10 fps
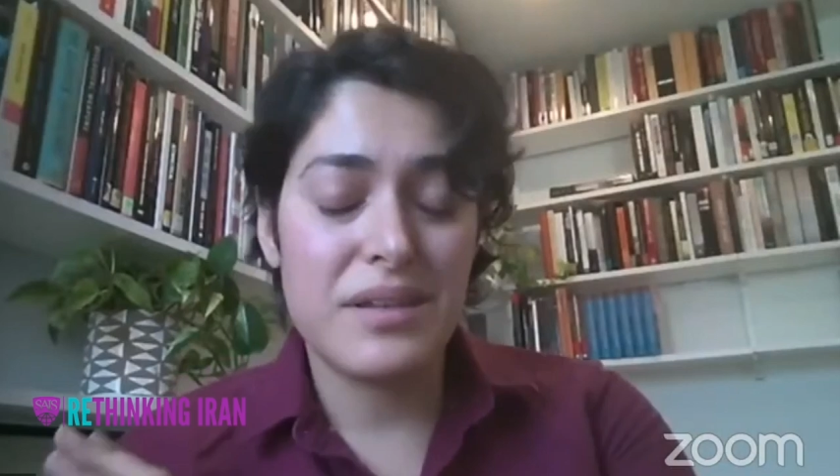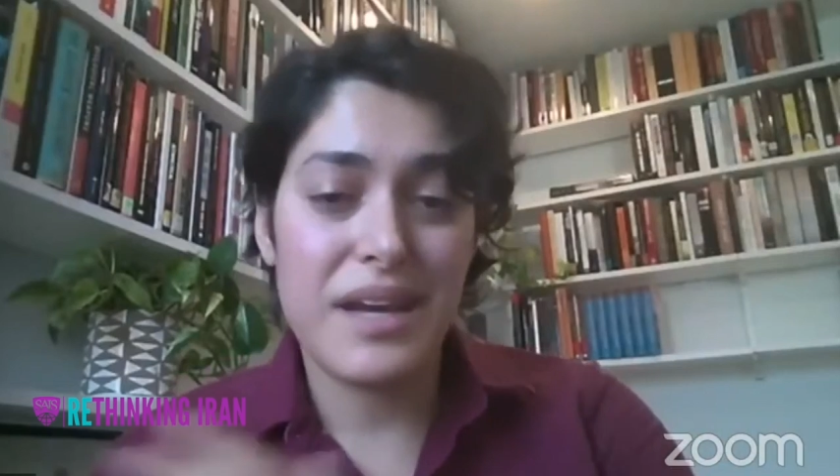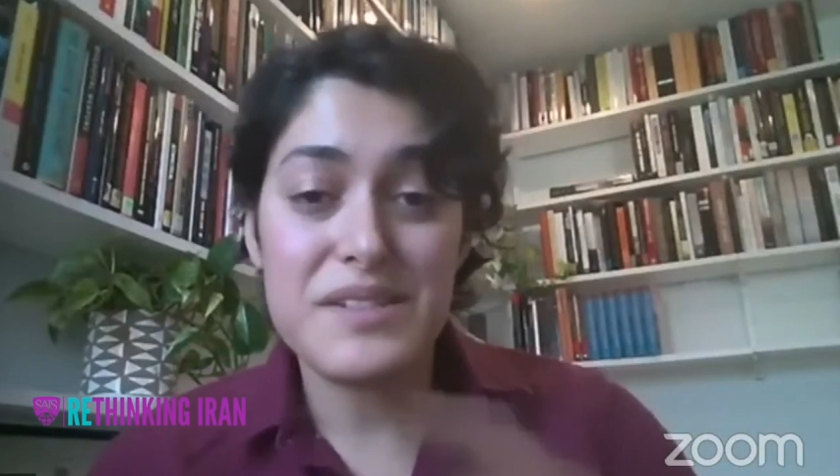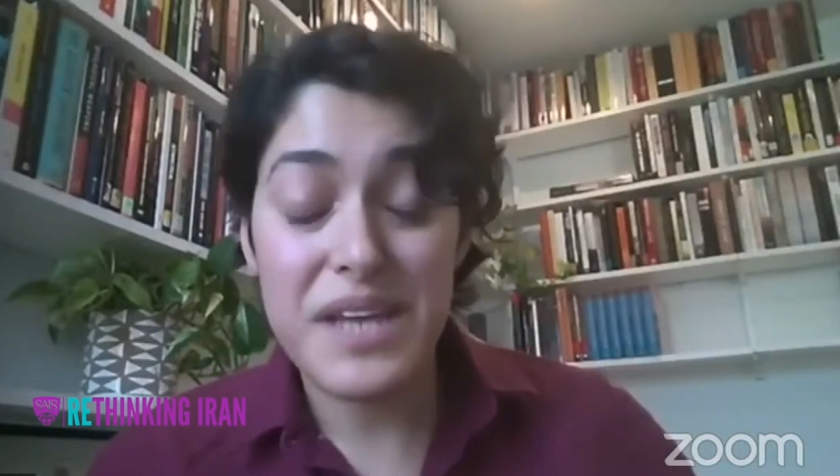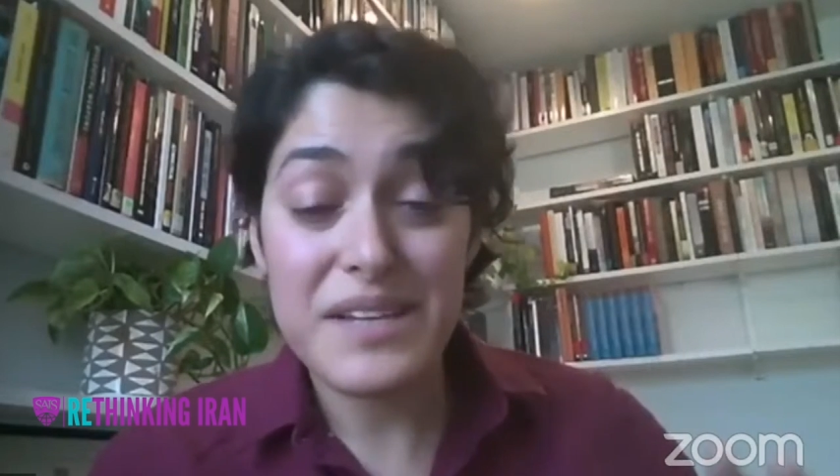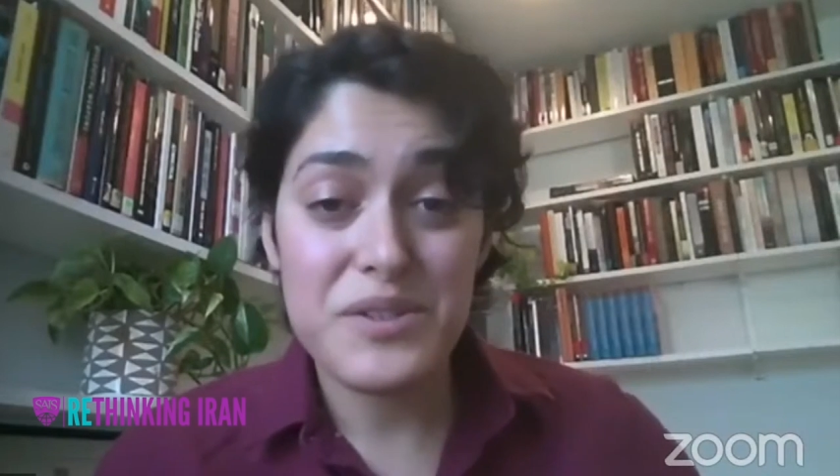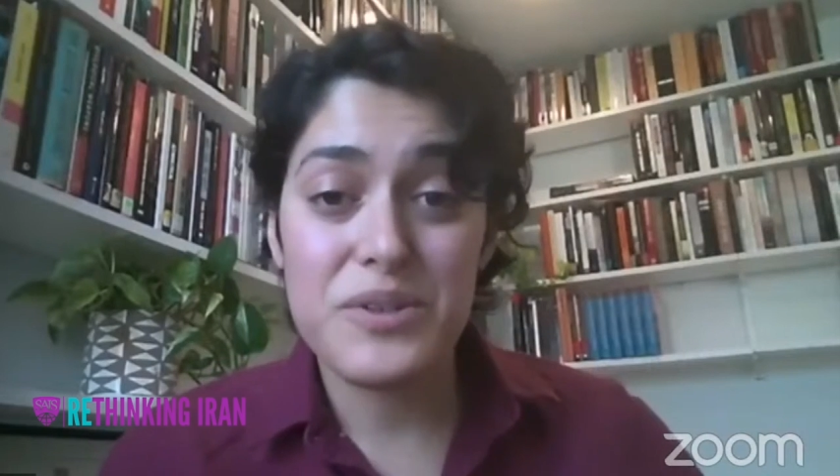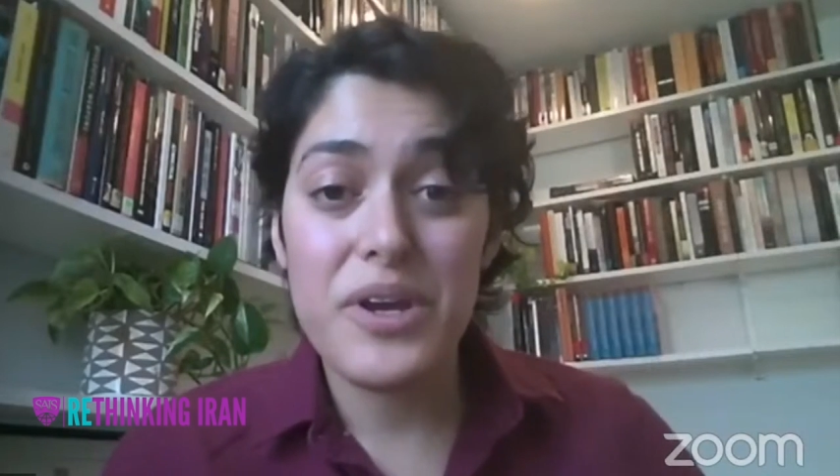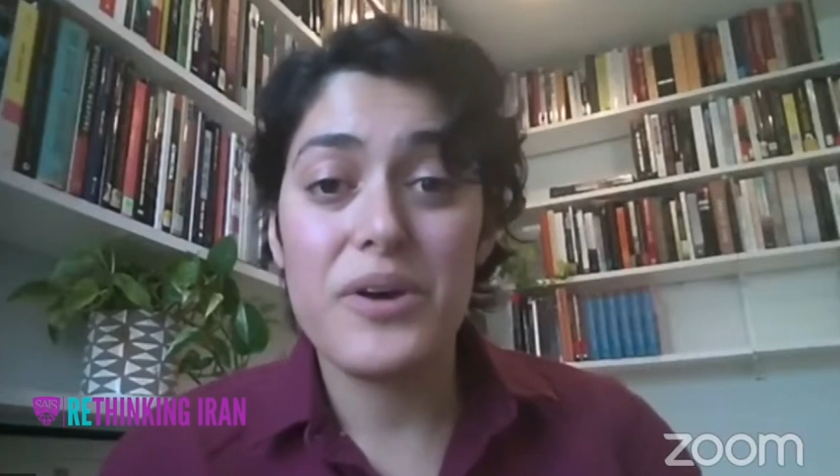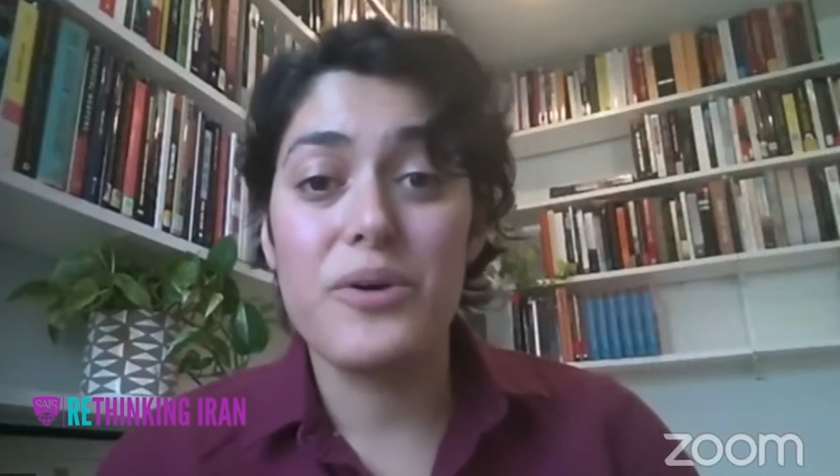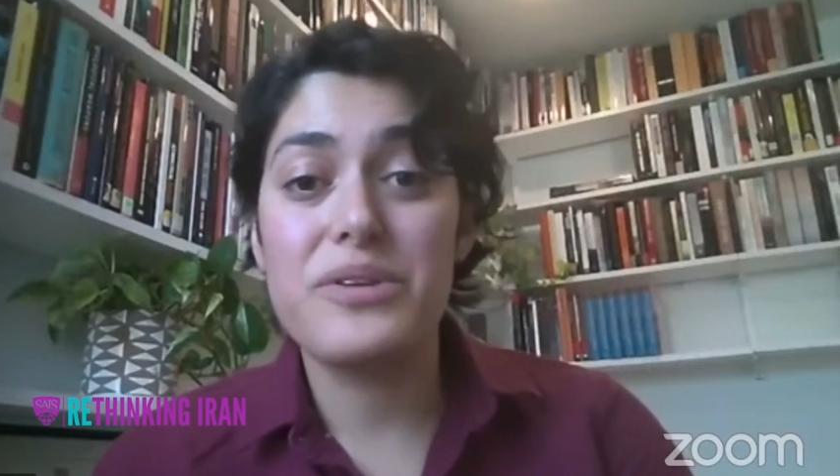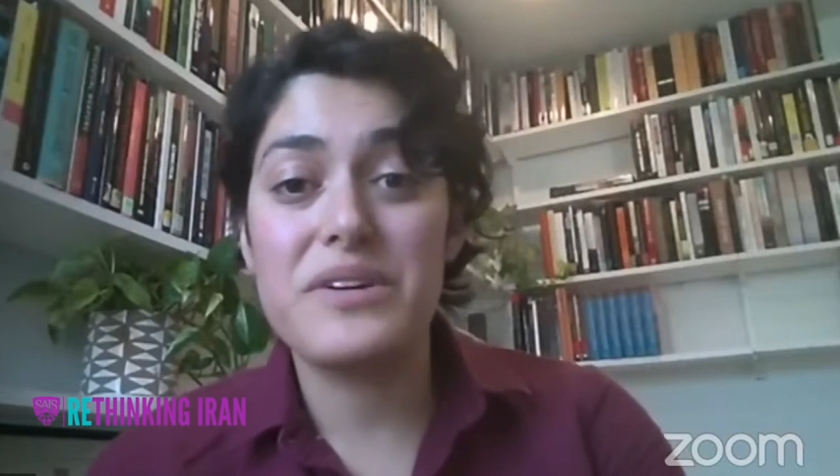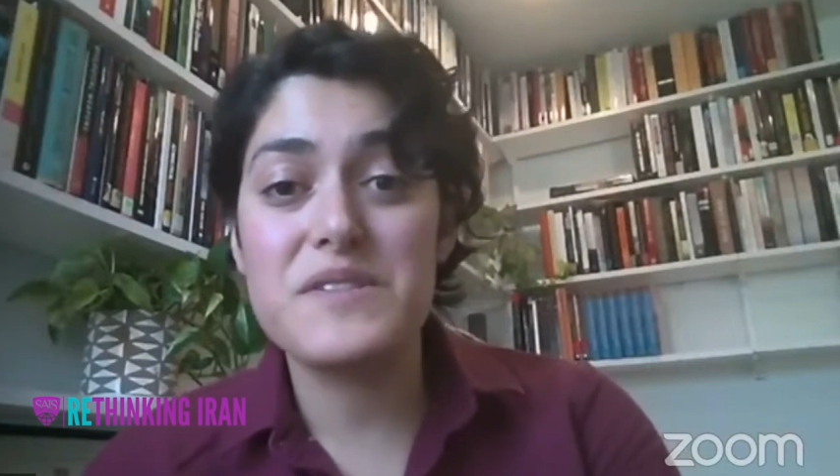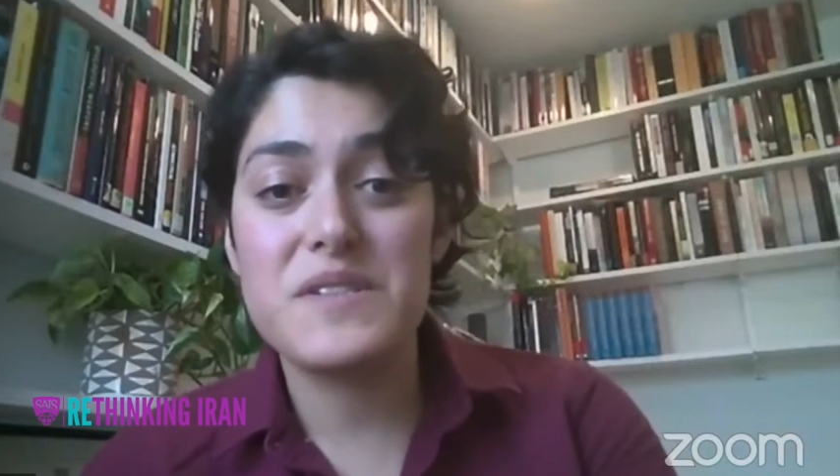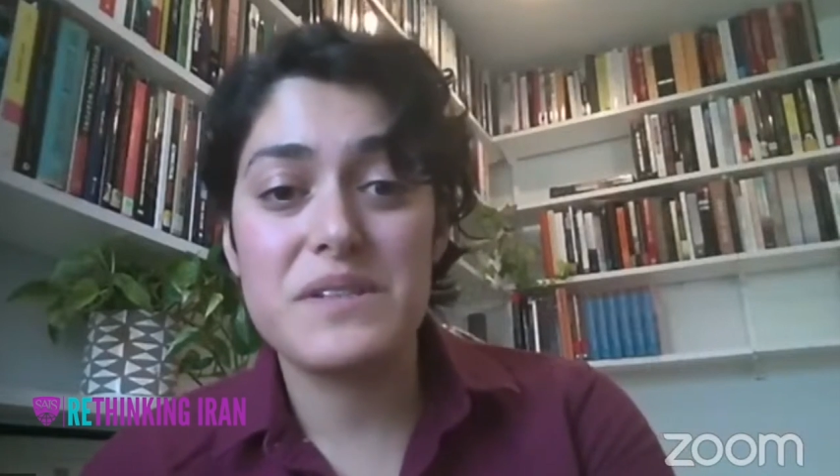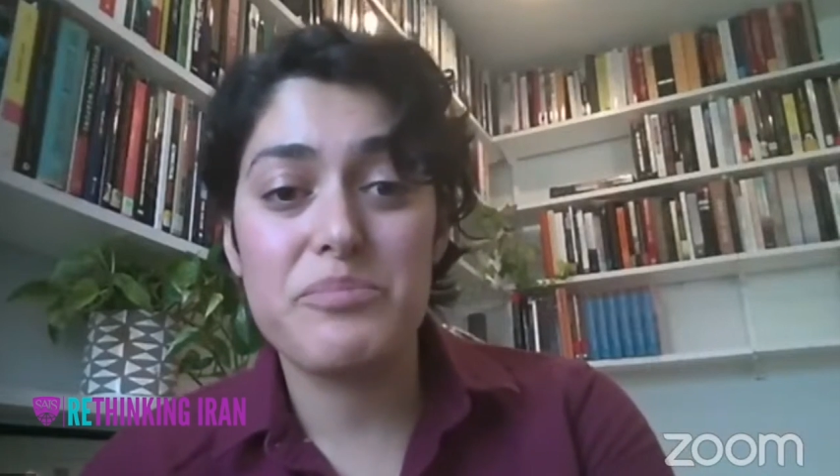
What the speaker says: as you know, there's